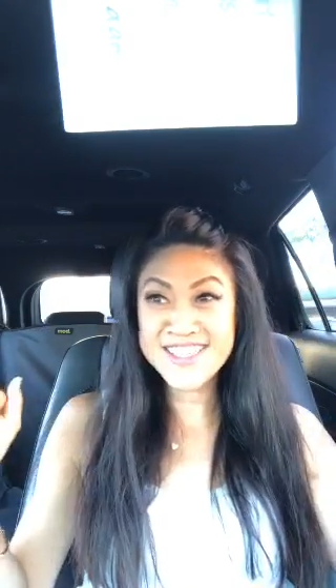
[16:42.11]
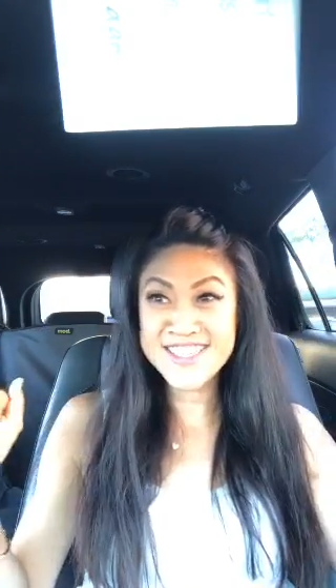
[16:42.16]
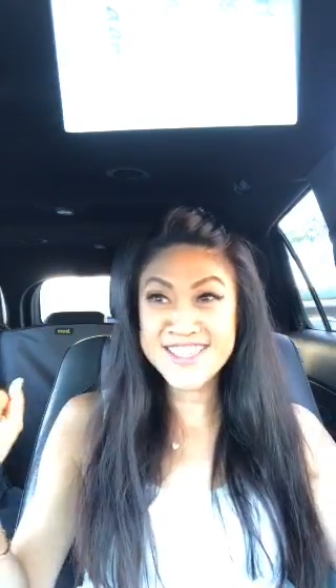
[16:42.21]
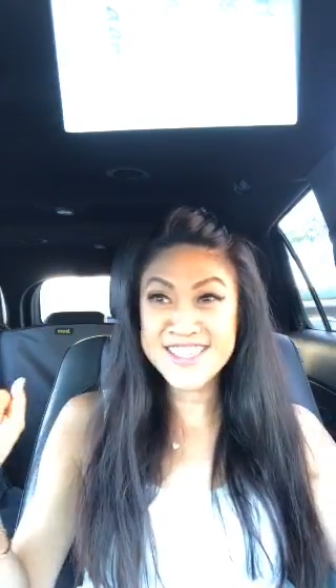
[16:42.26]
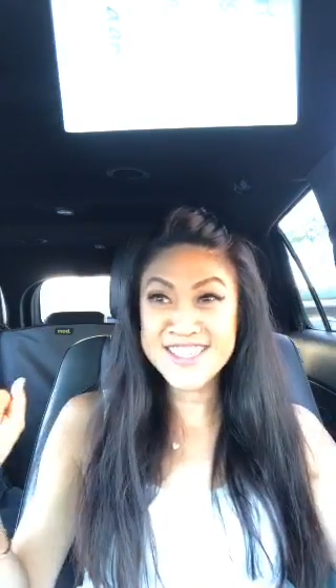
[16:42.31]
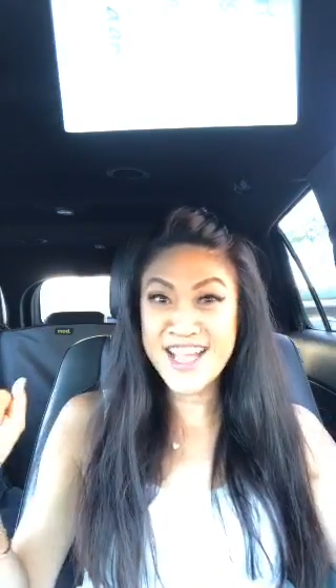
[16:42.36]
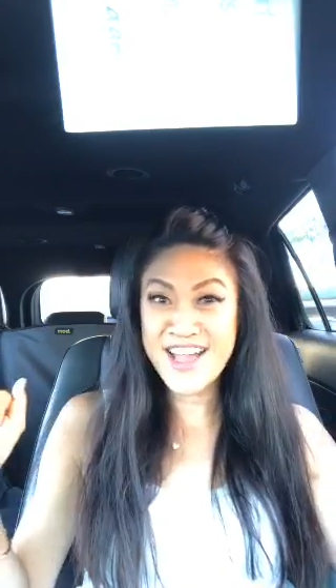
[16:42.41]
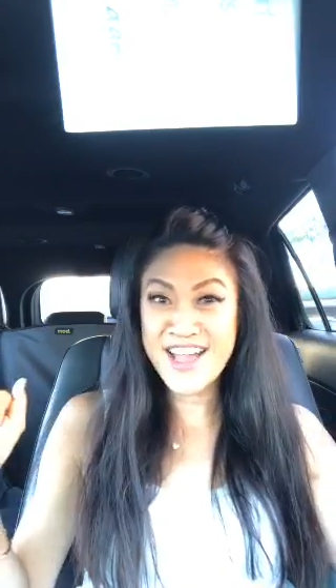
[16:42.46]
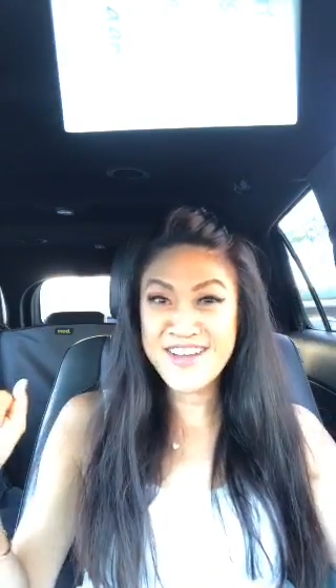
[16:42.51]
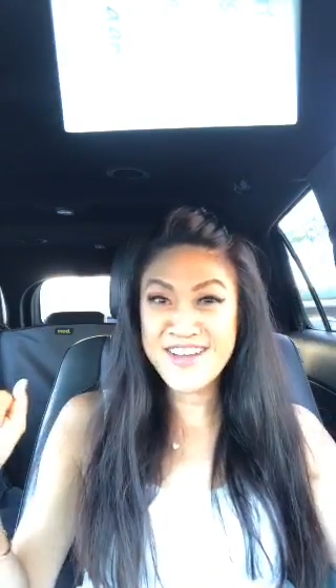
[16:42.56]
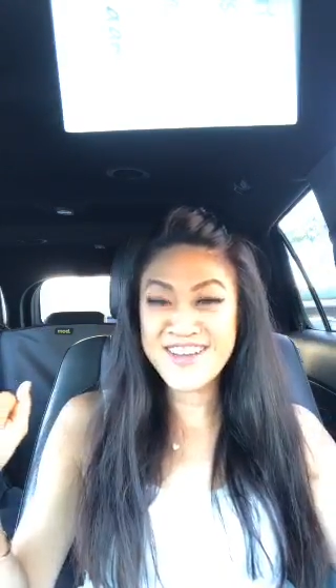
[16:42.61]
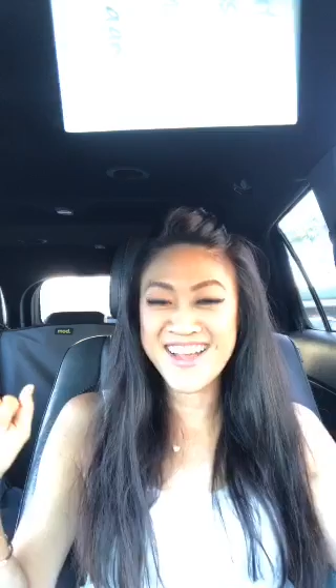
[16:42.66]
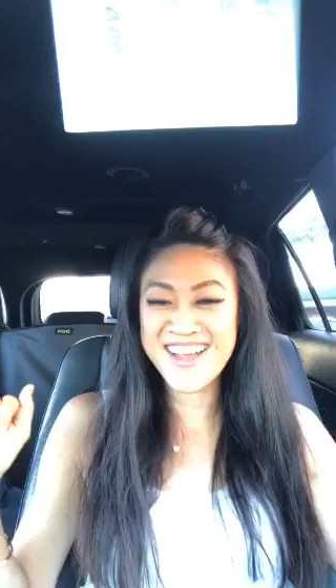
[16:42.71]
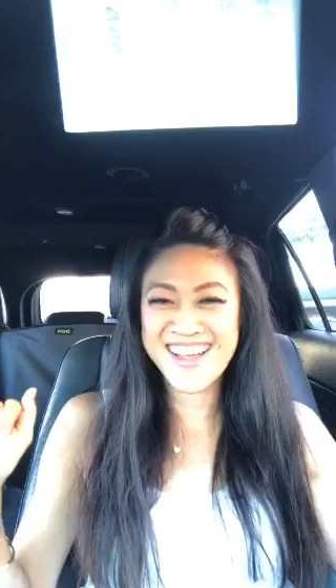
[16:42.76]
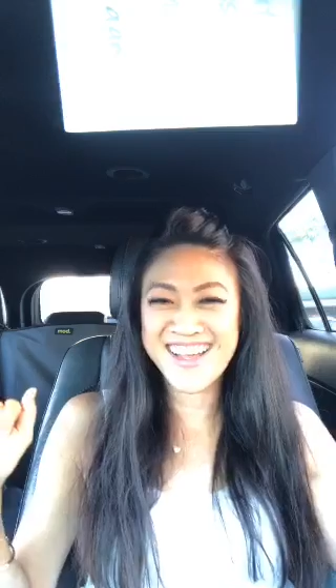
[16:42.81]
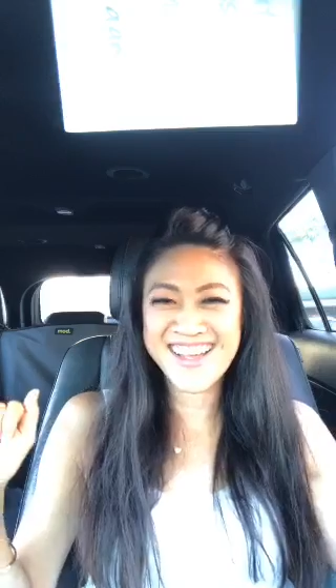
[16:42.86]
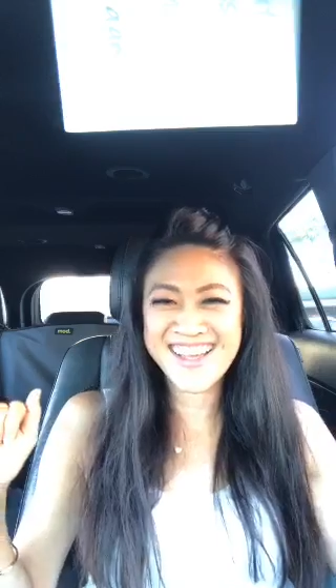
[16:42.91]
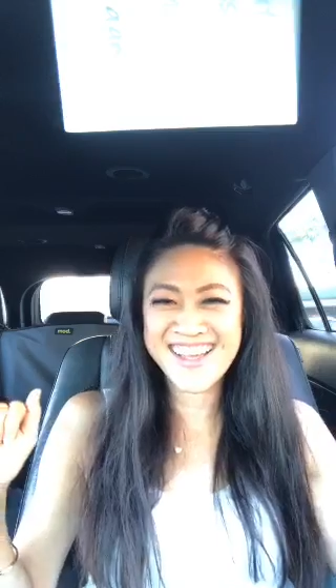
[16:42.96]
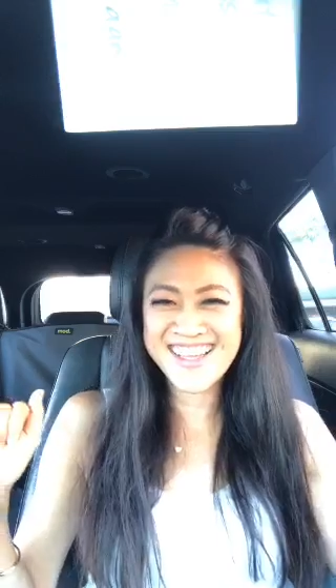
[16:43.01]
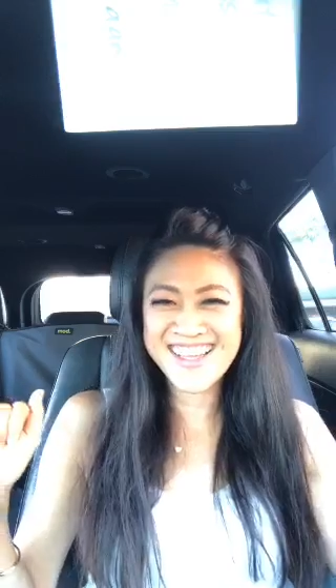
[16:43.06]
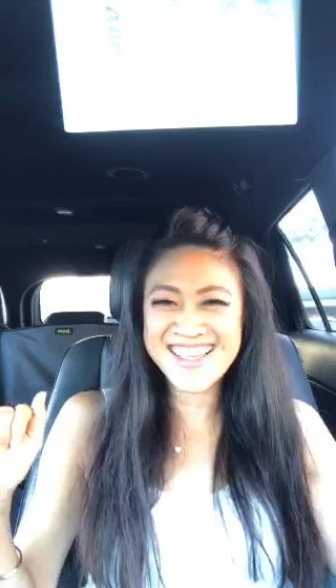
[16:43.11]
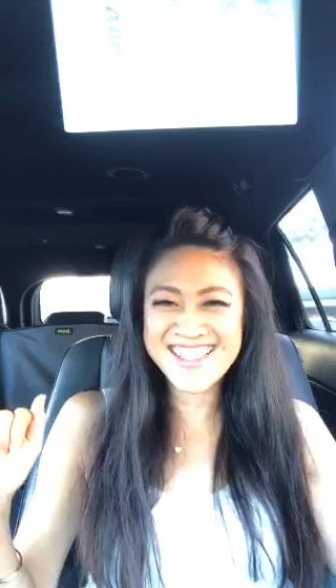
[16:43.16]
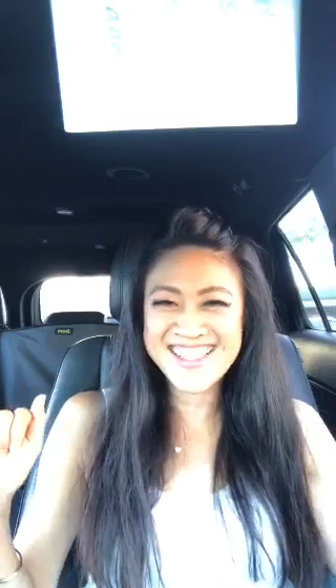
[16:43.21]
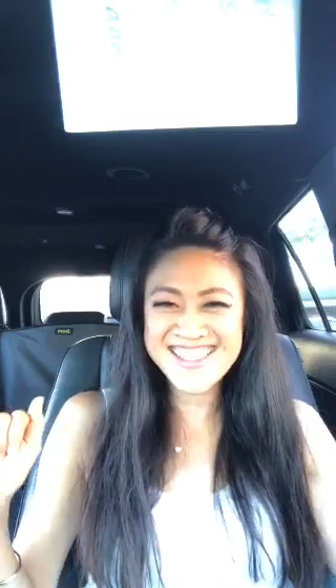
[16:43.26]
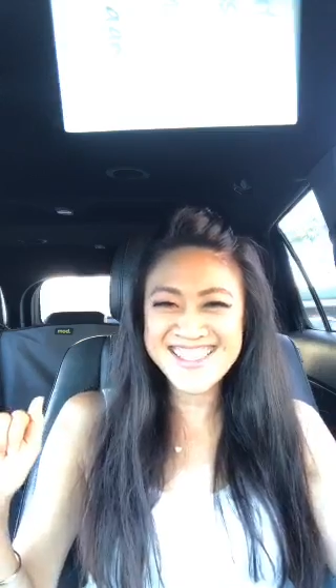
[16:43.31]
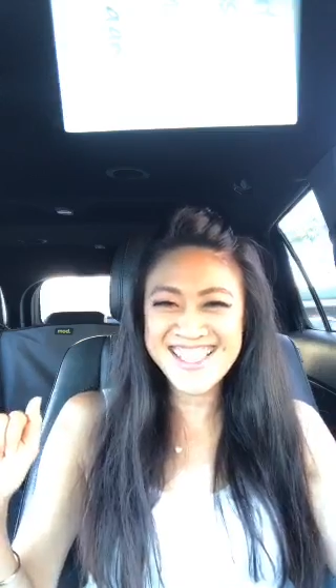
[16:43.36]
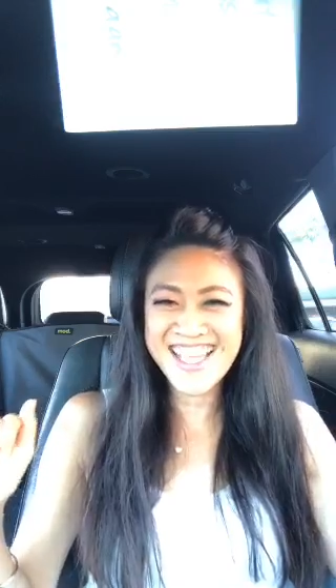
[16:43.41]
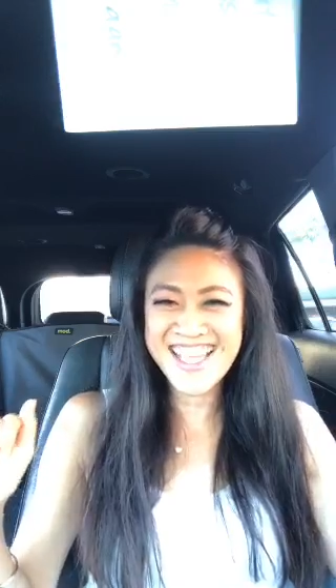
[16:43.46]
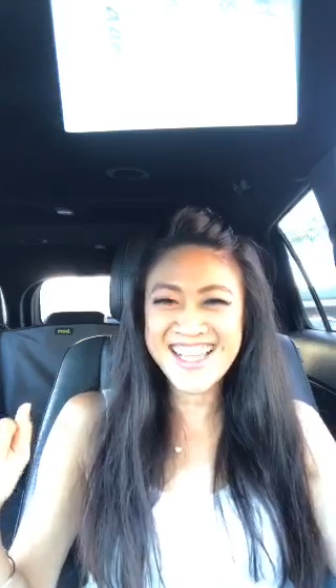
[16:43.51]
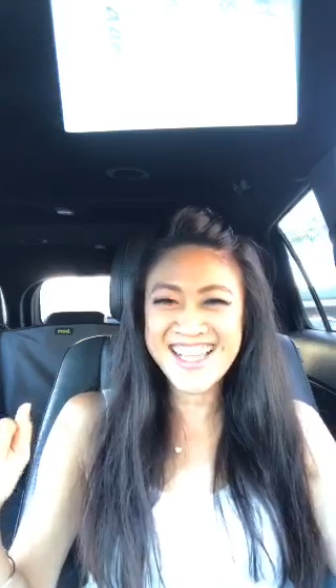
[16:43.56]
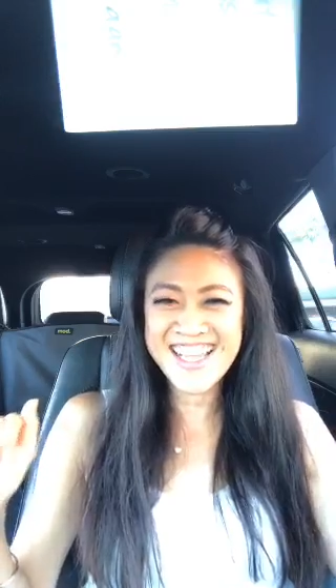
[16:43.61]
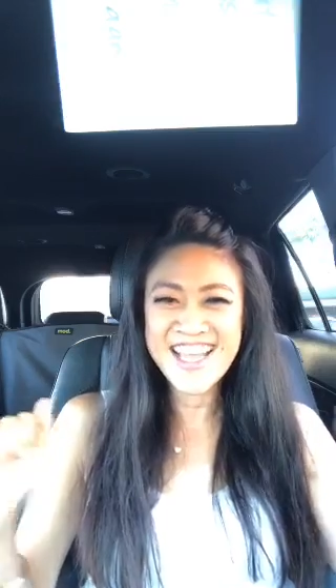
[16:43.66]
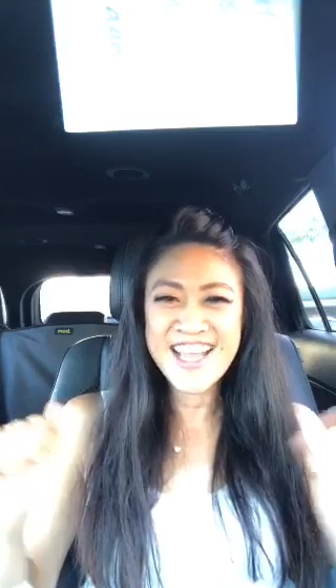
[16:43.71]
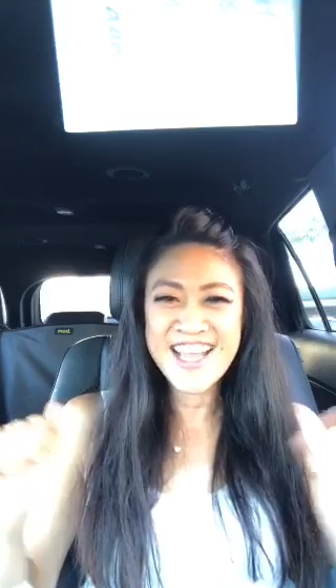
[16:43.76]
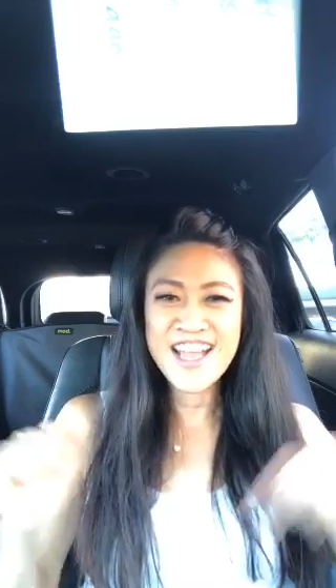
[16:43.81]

stuff. It's like,